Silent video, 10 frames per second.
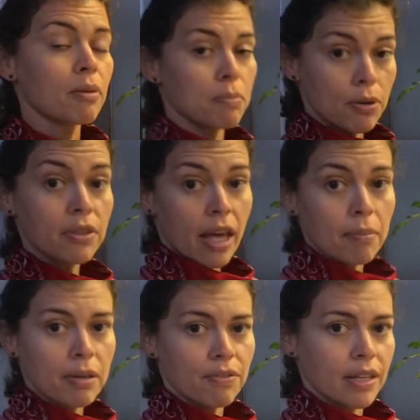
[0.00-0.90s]
unmute
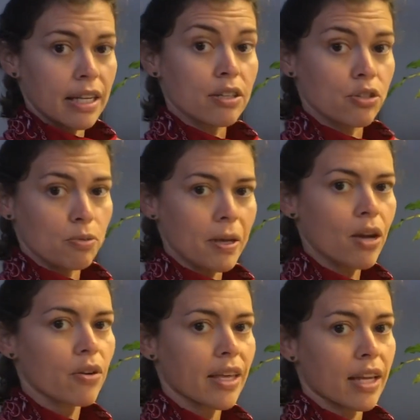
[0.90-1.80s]
them if they need to
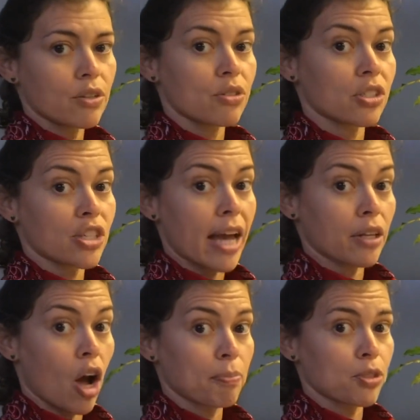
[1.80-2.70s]
speak, or they can use the
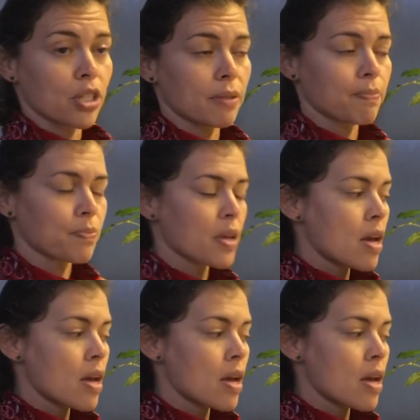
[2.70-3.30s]
chat option.